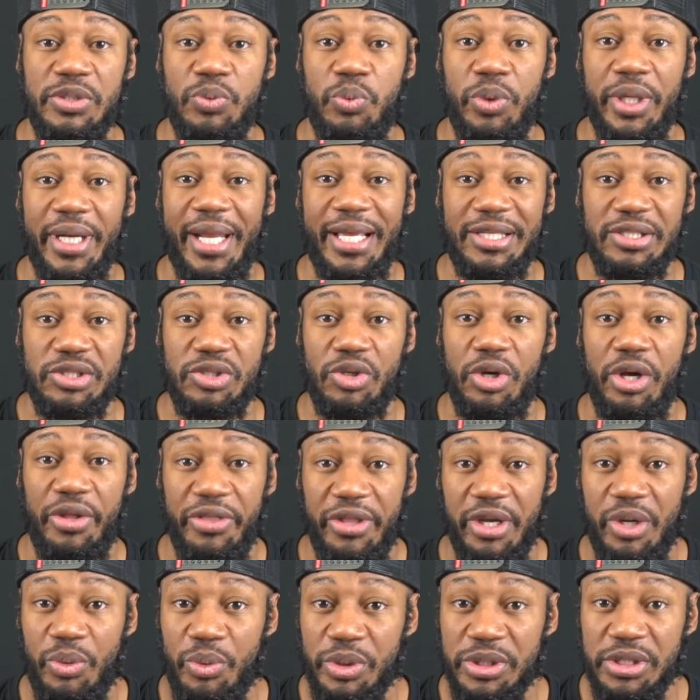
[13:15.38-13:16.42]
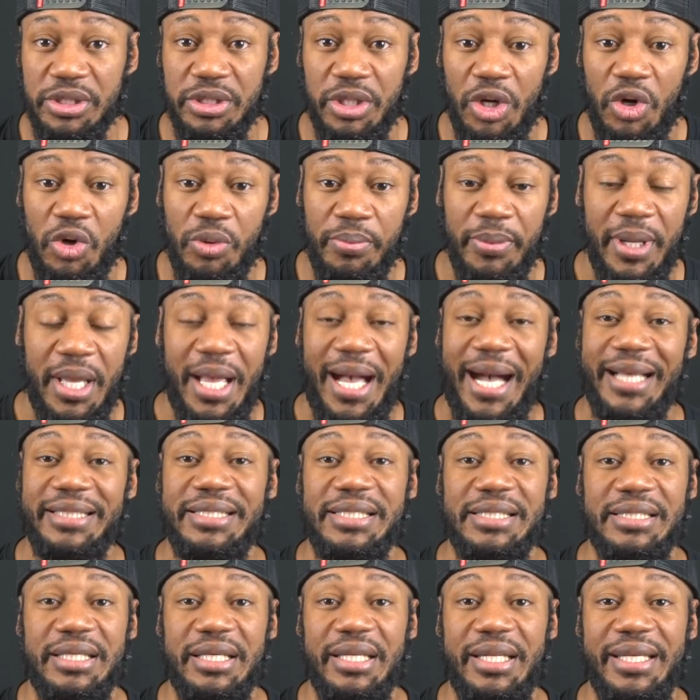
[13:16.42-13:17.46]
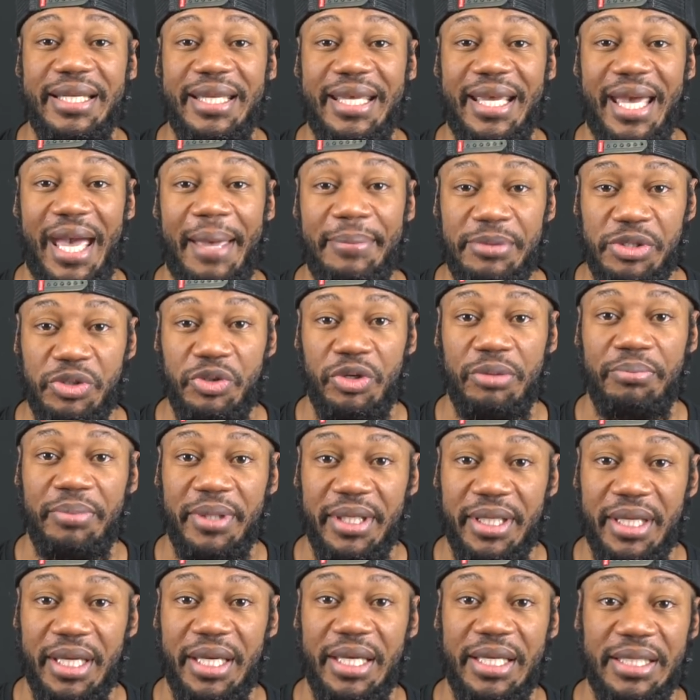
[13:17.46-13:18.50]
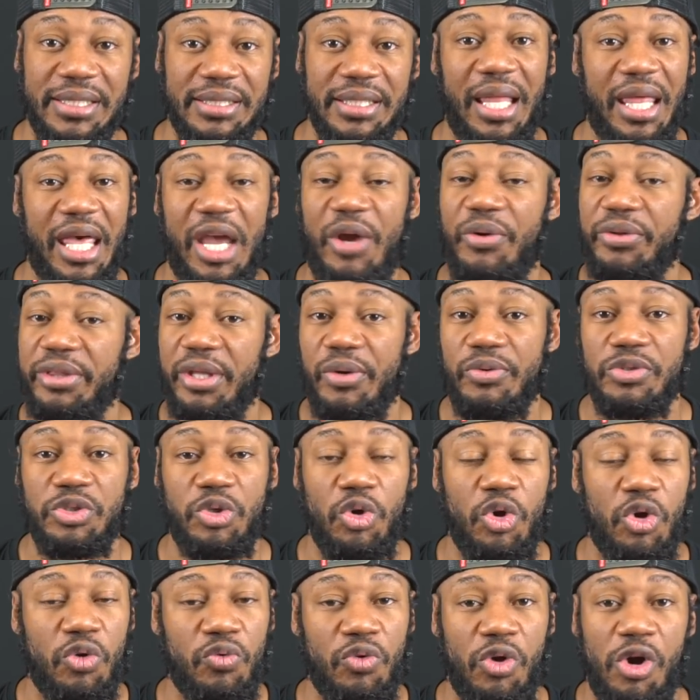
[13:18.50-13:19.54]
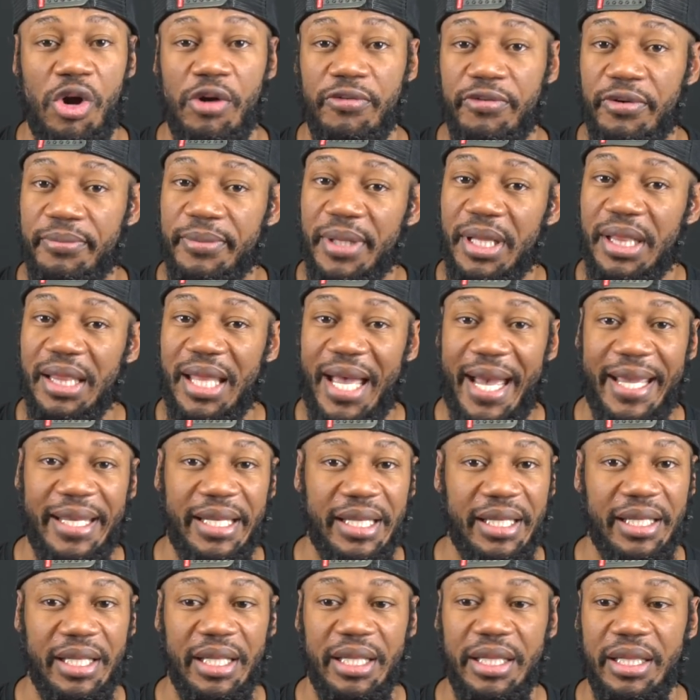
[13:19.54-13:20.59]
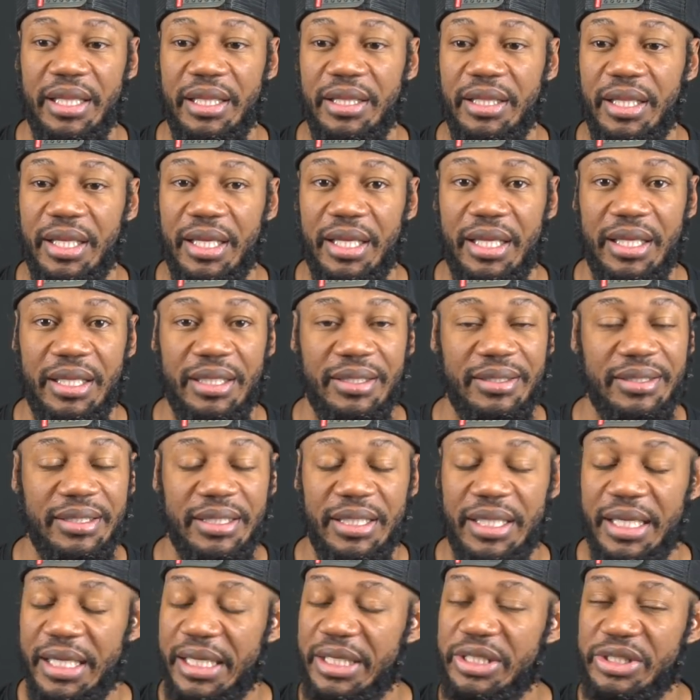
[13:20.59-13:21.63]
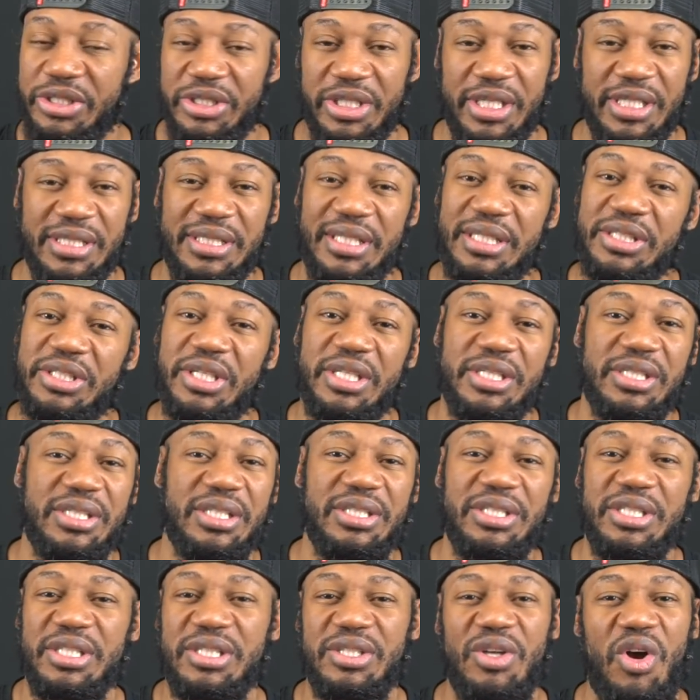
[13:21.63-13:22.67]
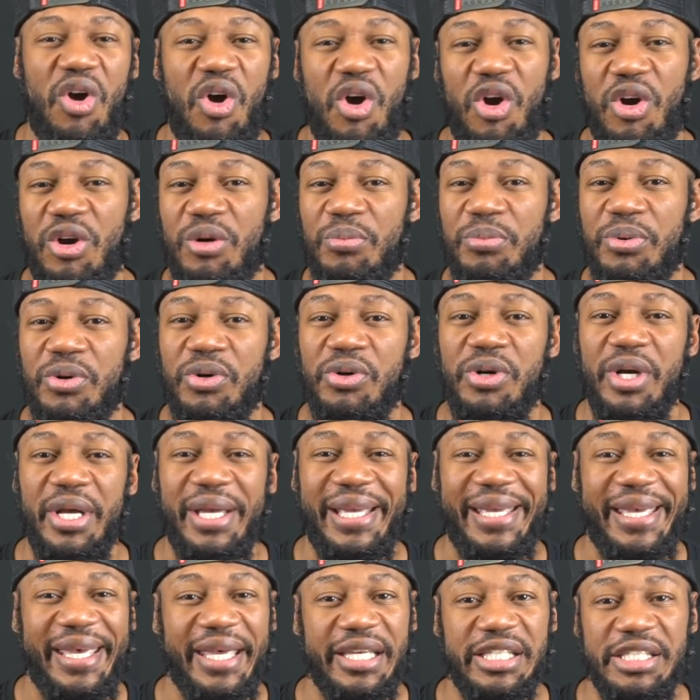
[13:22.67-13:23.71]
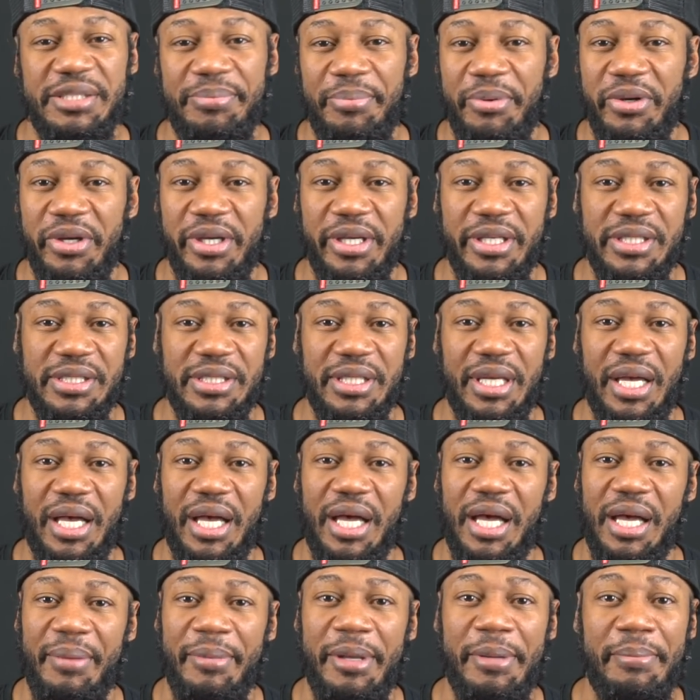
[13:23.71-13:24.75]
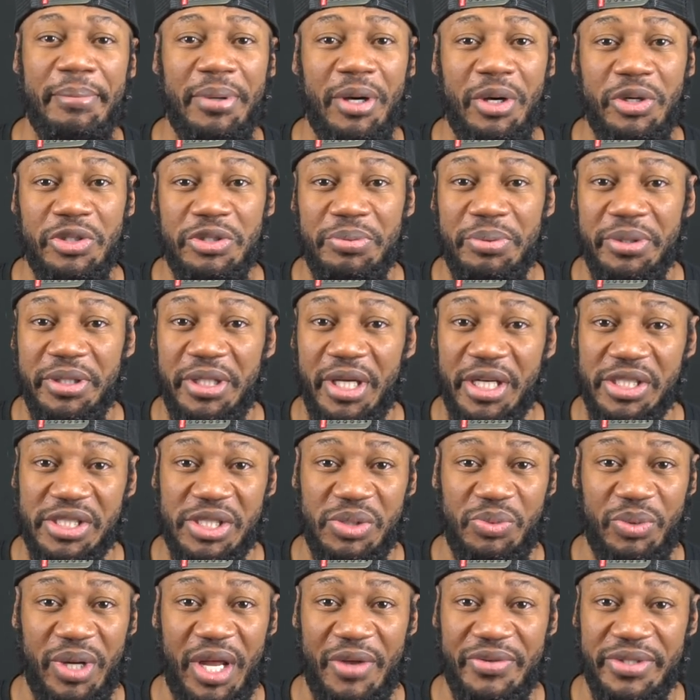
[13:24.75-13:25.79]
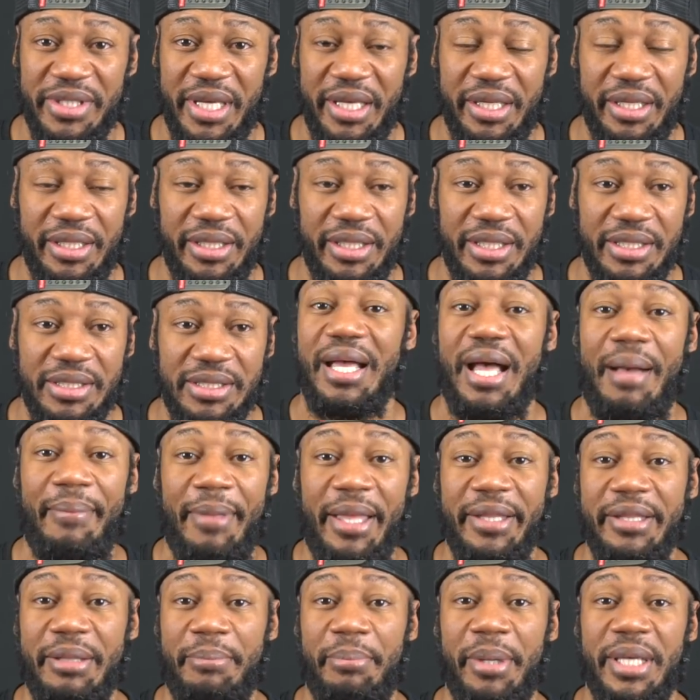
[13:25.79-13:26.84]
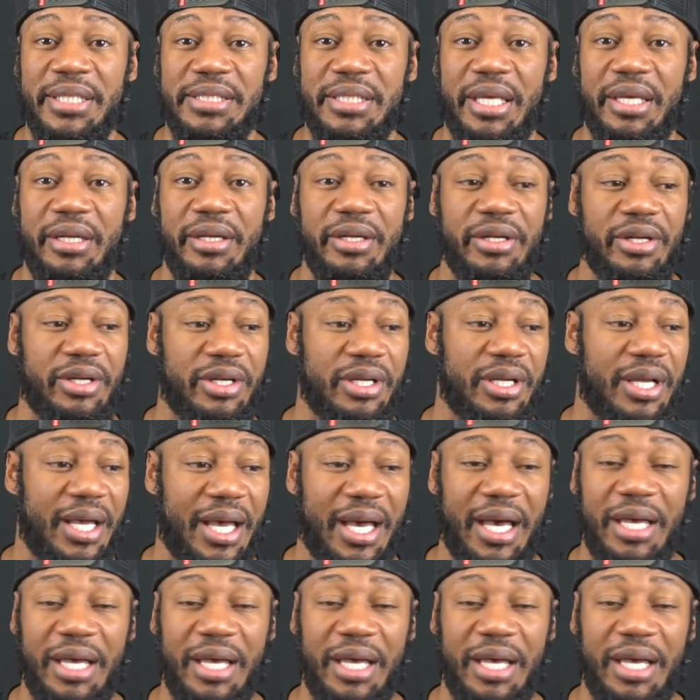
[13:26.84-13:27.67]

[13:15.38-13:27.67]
as what I saw there was dope. I just couldn't capture it because everything was going wrong from the lighting and the it's just it's just it's just a horrible experience uh, in post production when I was editing this. I'm not the best editor.